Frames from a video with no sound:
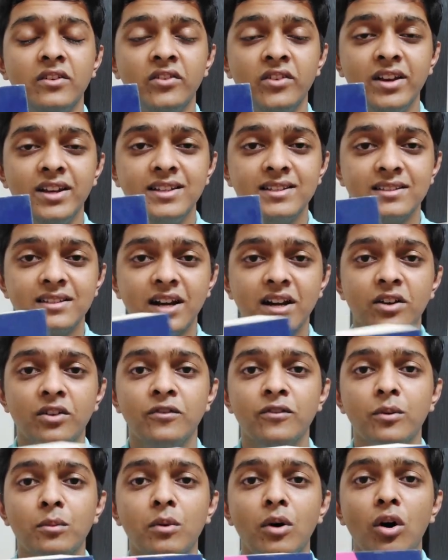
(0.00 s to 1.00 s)
really stand out
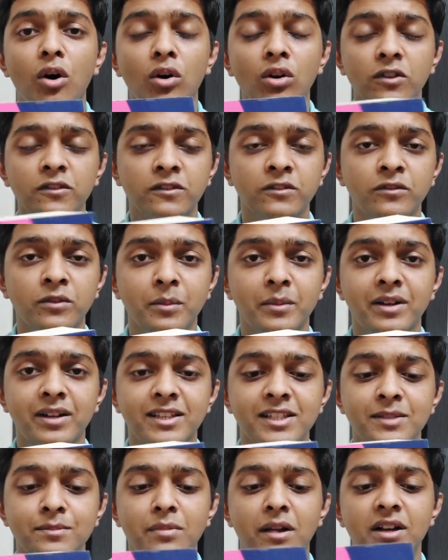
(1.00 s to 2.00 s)
from all of the women,
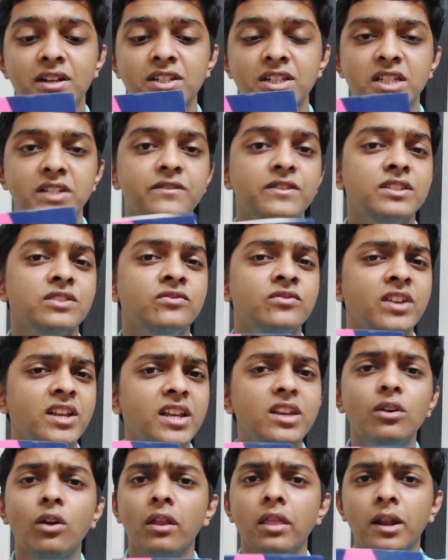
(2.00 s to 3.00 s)
despite she was
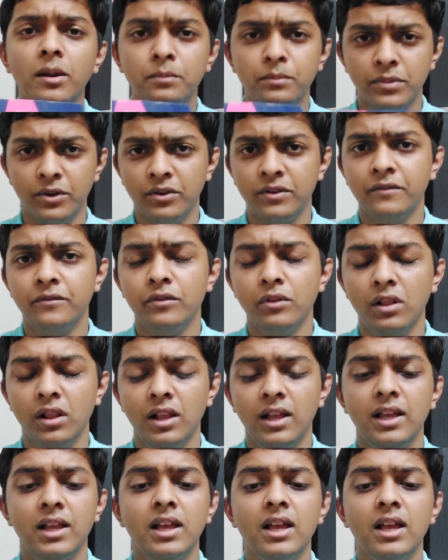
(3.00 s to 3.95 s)
really not that beautiful.